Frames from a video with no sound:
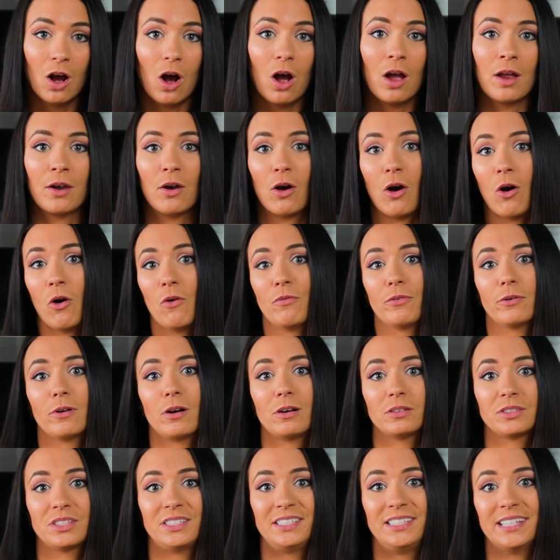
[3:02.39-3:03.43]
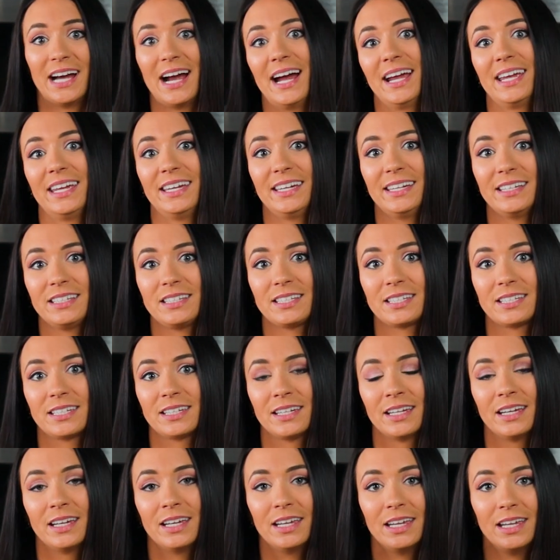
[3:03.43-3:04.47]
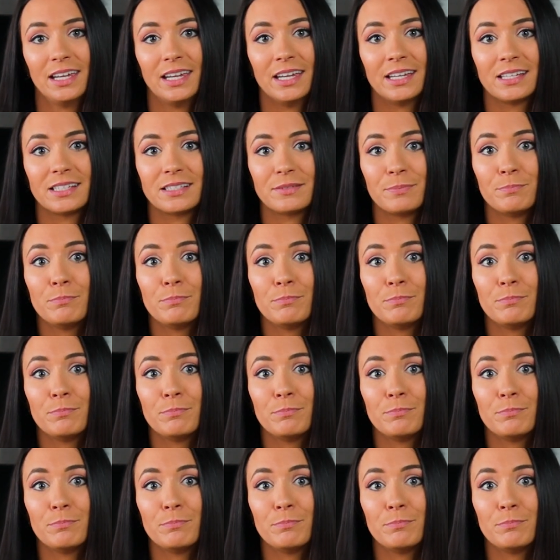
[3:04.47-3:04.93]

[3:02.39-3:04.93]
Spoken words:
An overall diet is